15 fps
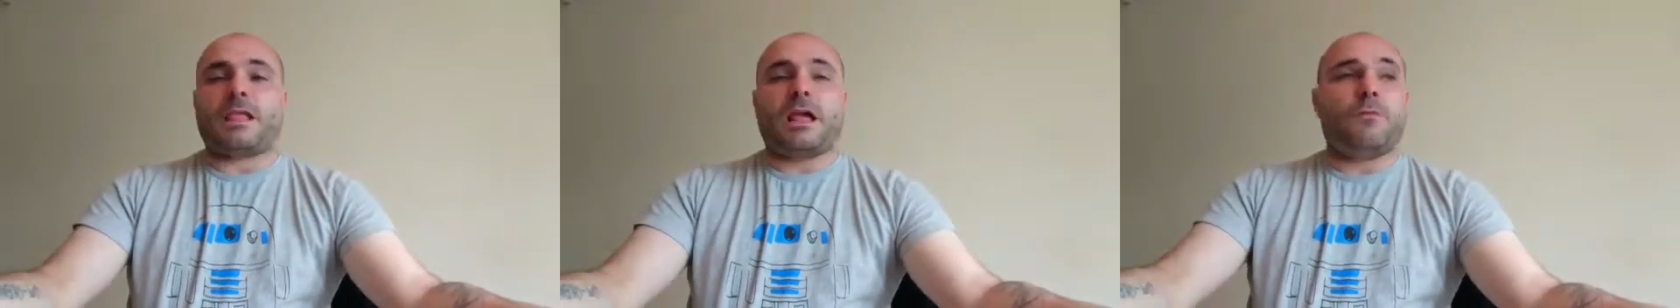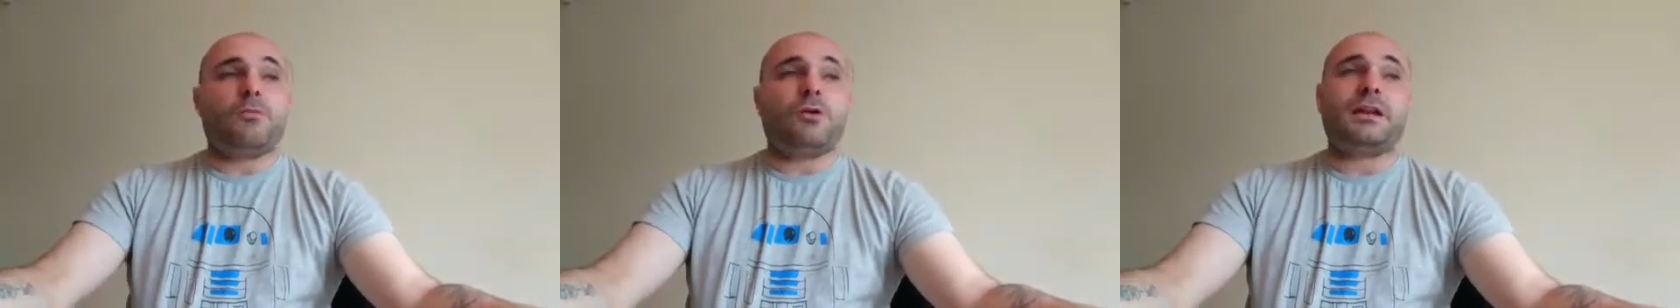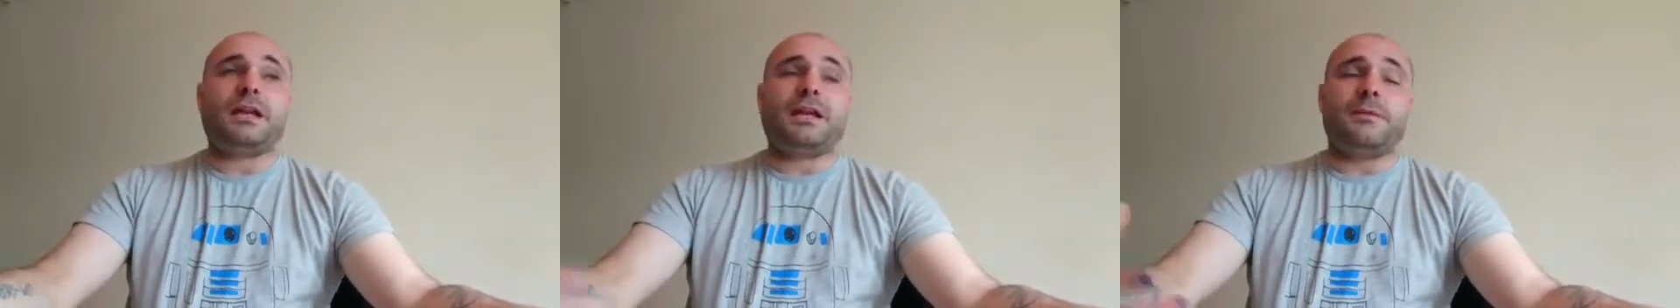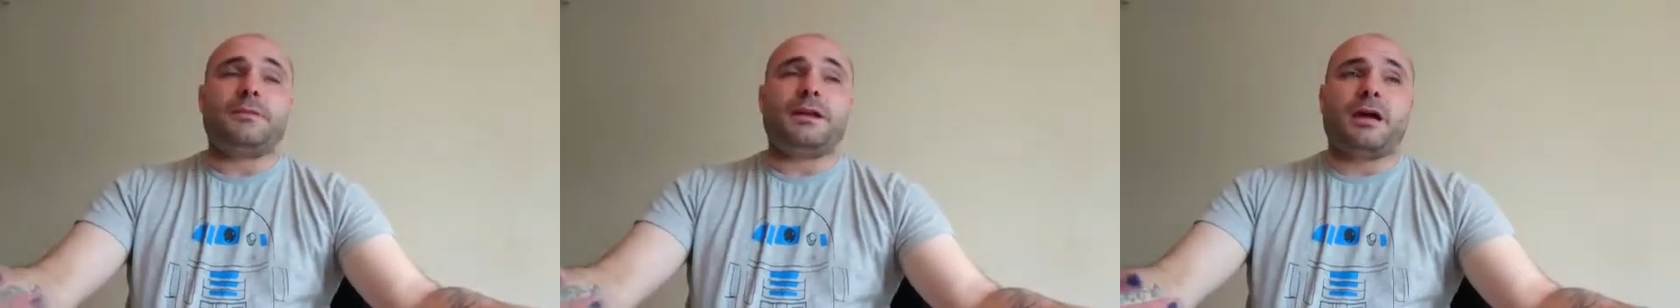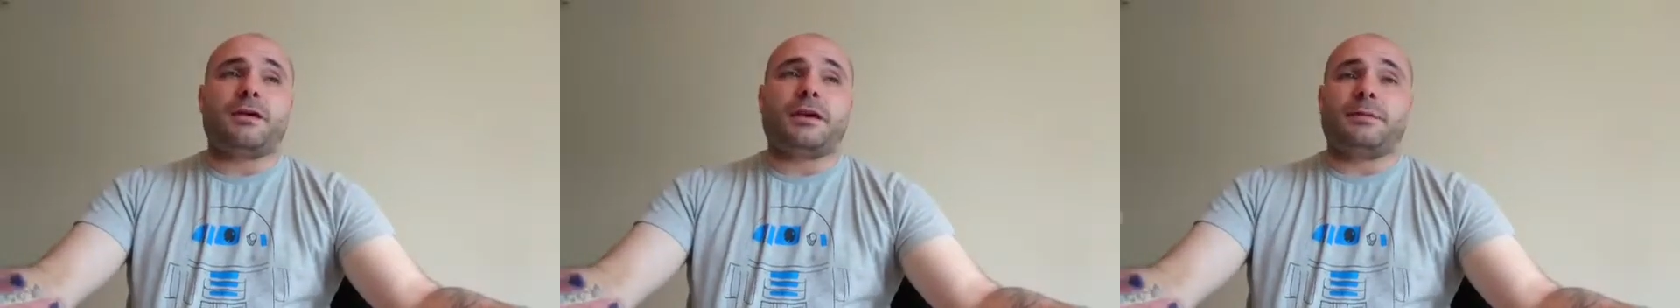we're going to keep an
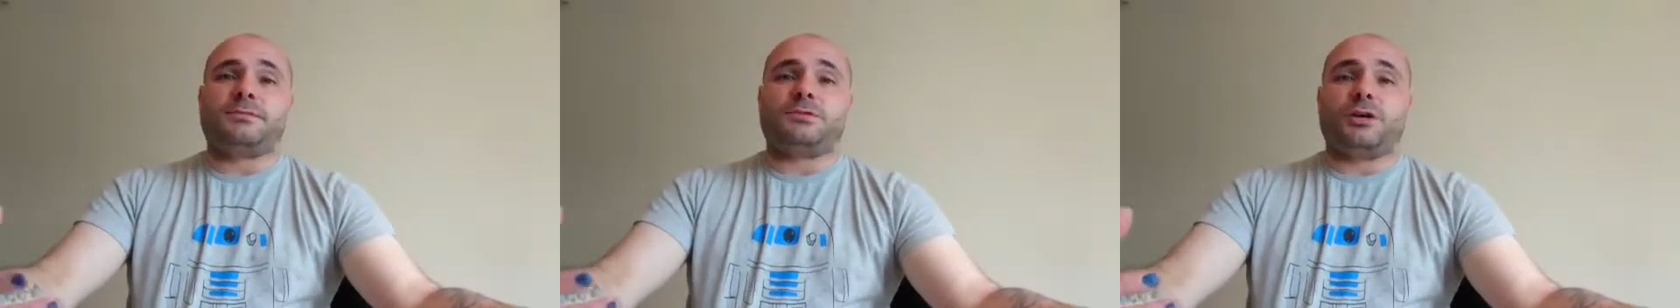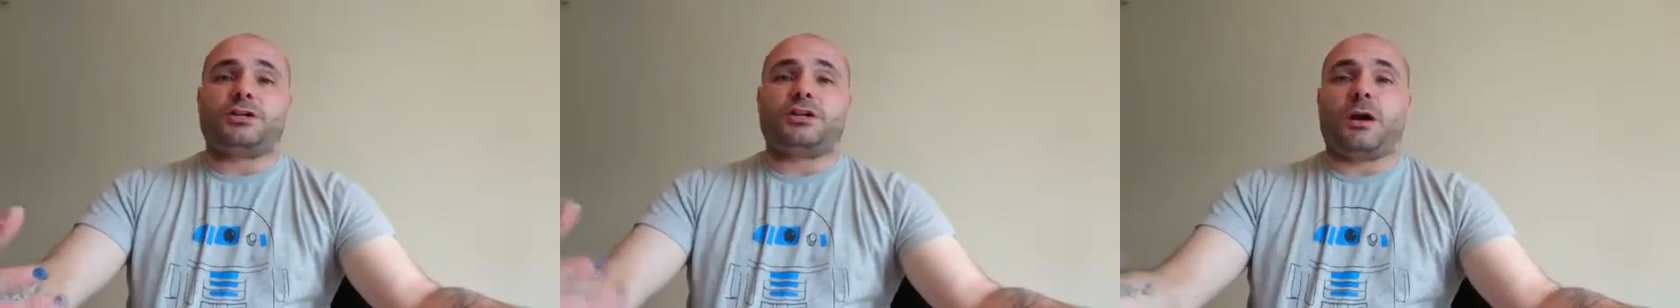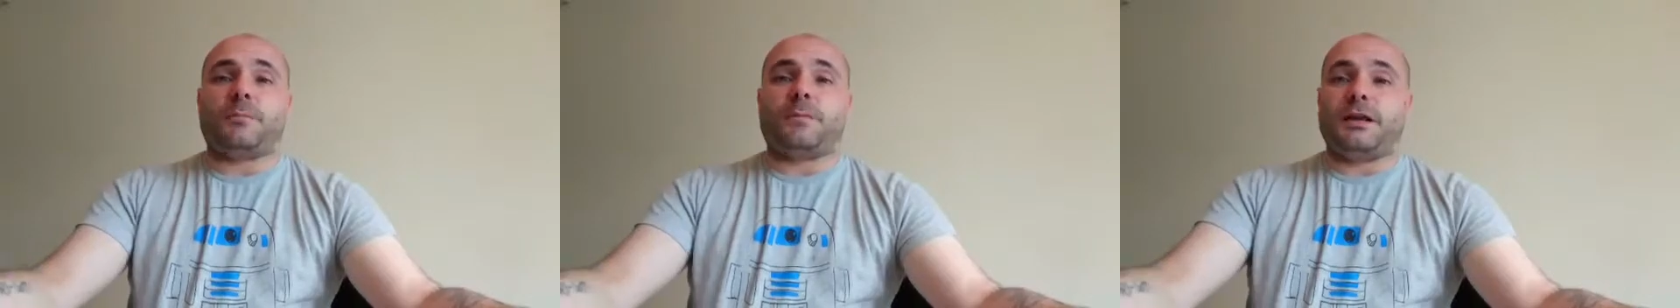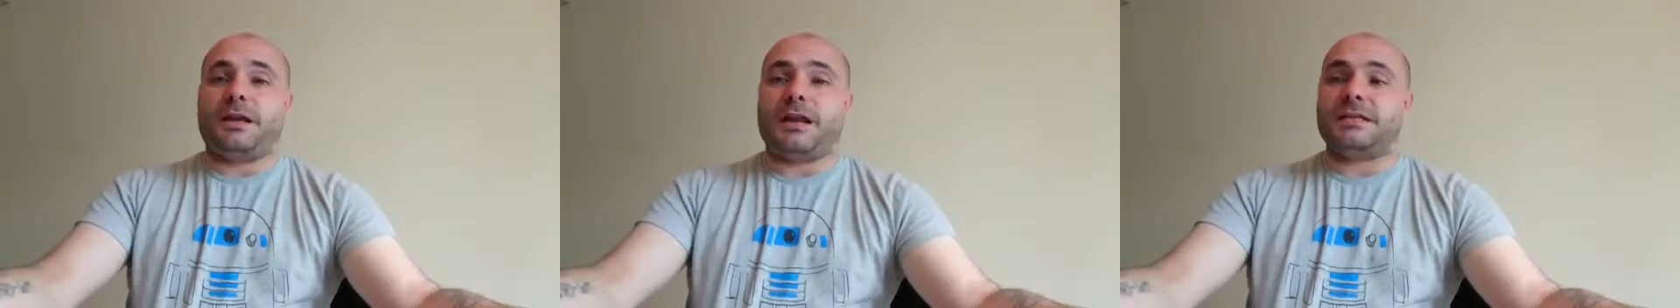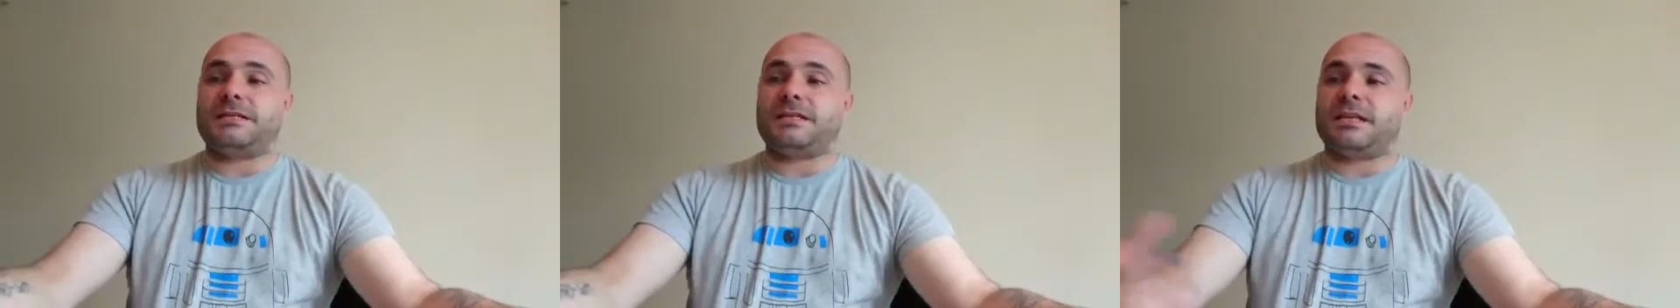eye on Games Workshop, and
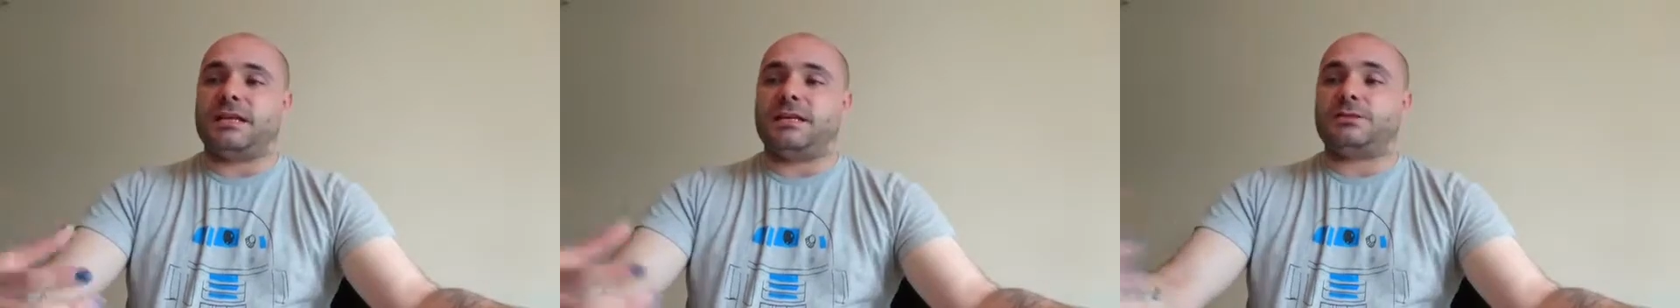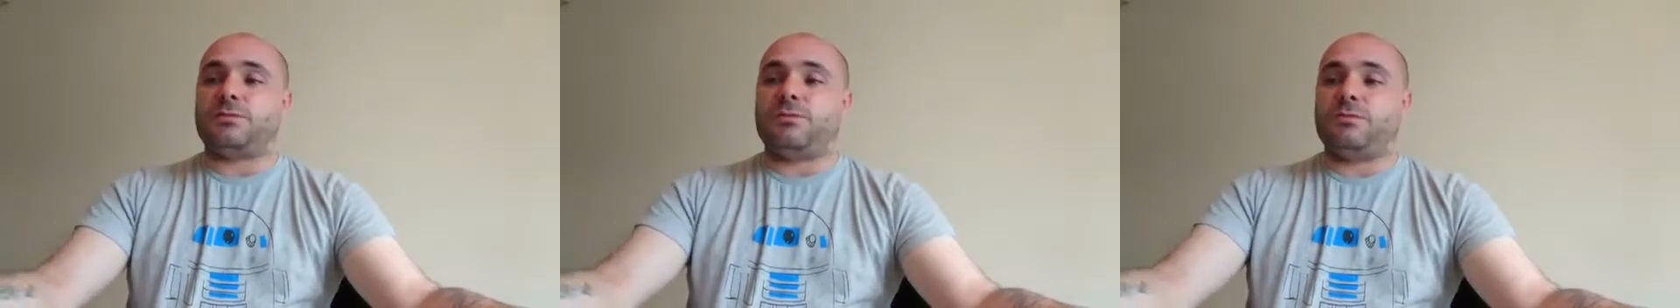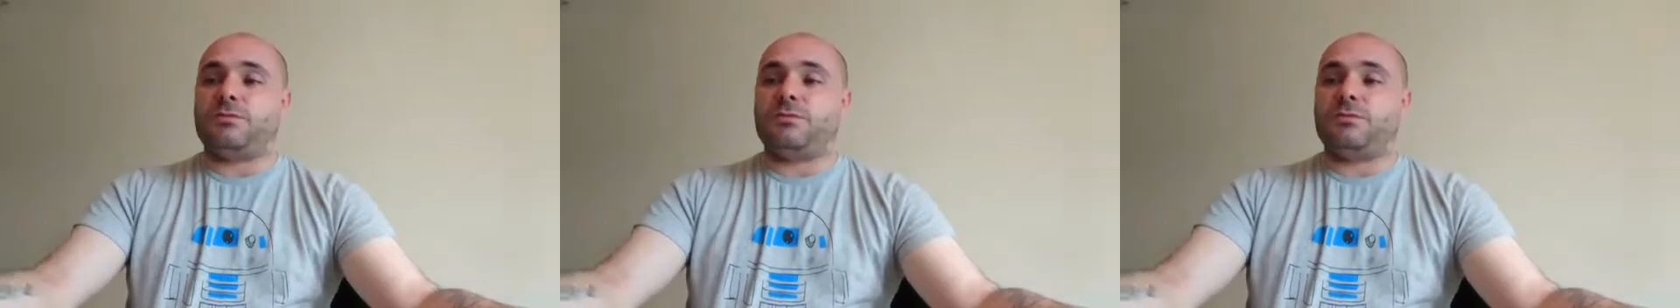as things